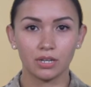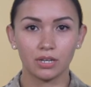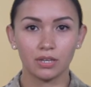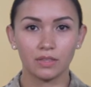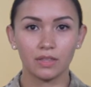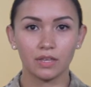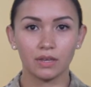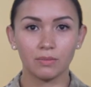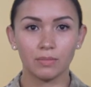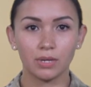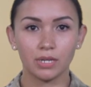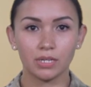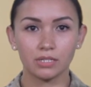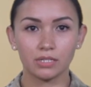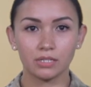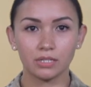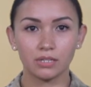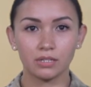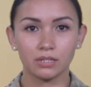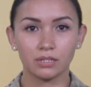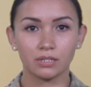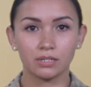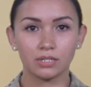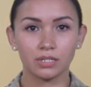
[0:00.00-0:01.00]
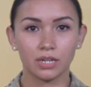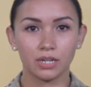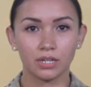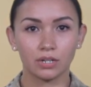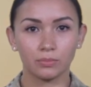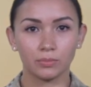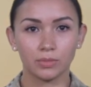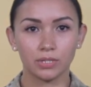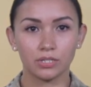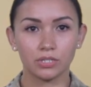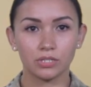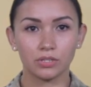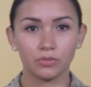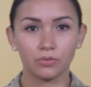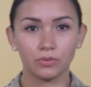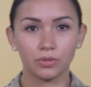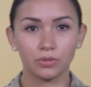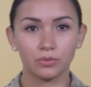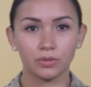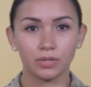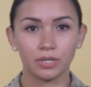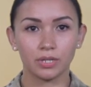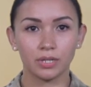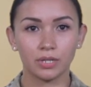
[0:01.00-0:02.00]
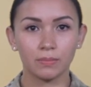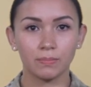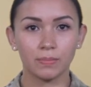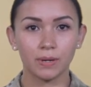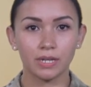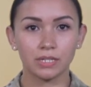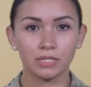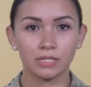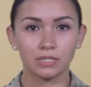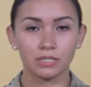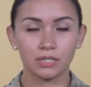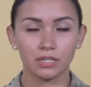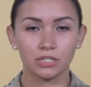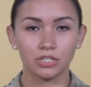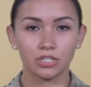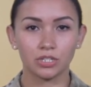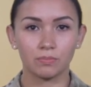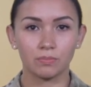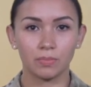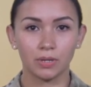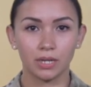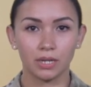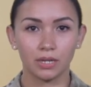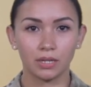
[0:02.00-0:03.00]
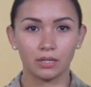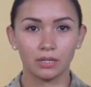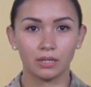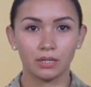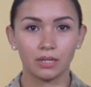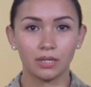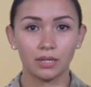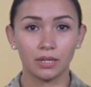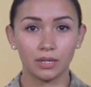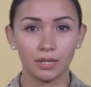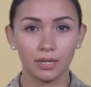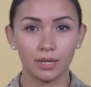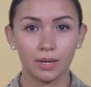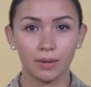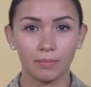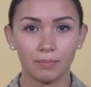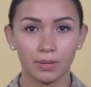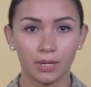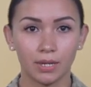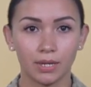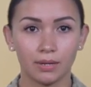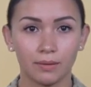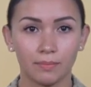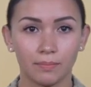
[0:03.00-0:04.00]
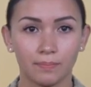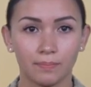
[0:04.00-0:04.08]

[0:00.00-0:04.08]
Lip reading: they may seek entitlements through incapacitation pay, INCAP pay.